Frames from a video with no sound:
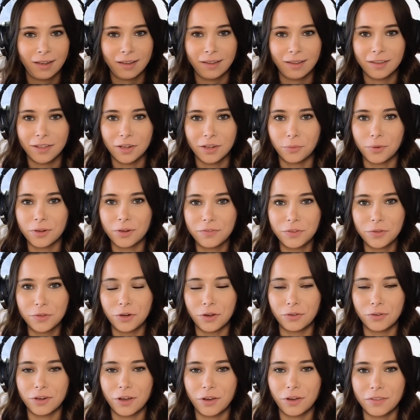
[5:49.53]
what if you
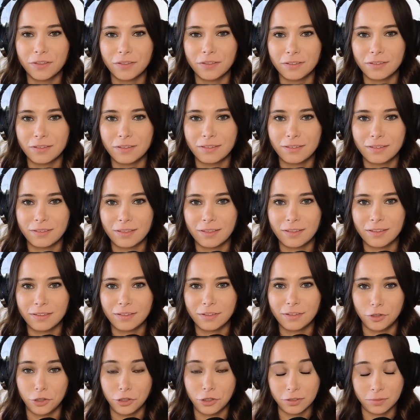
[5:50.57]
don't know that
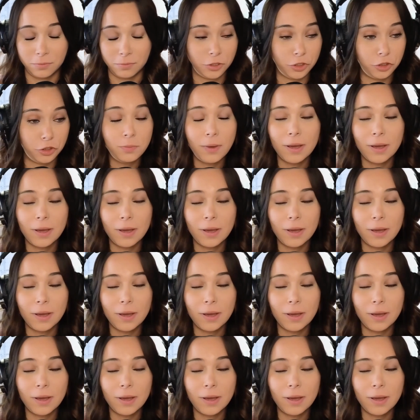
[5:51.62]
you